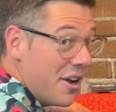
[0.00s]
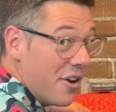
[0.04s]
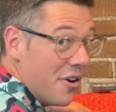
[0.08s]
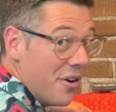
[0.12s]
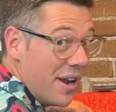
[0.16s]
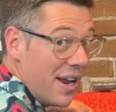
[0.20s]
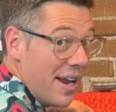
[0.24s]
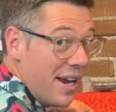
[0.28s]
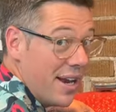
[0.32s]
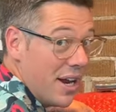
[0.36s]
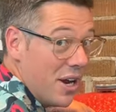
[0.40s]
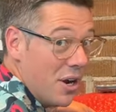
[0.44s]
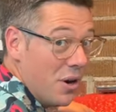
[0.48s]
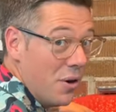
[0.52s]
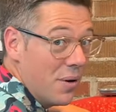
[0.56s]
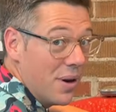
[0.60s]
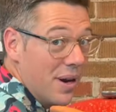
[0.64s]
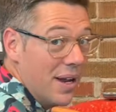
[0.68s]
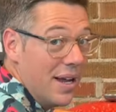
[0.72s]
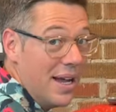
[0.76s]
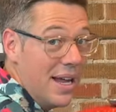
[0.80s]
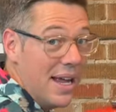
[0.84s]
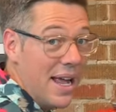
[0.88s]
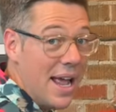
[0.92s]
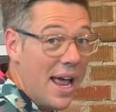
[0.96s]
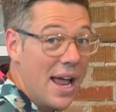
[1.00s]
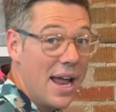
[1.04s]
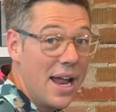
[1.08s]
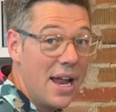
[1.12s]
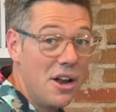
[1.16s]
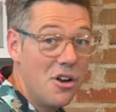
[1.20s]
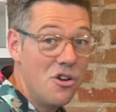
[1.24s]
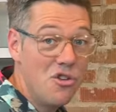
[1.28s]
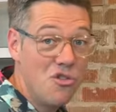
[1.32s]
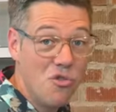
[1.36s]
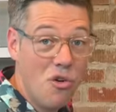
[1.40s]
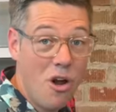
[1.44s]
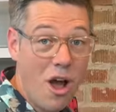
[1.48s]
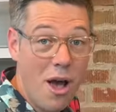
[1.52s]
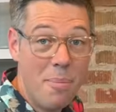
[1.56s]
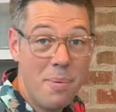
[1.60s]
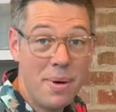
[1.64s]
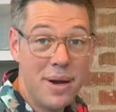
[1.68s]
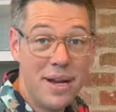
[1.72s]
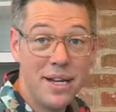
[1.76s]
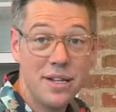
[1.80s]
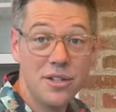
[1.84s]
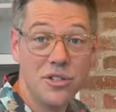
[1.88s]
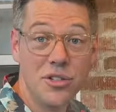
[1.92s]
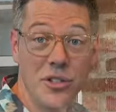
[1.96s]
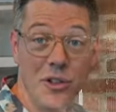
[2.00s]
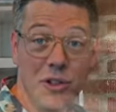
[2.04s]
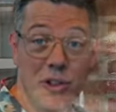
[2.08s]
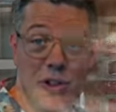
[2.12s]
your heat out and drop it in so you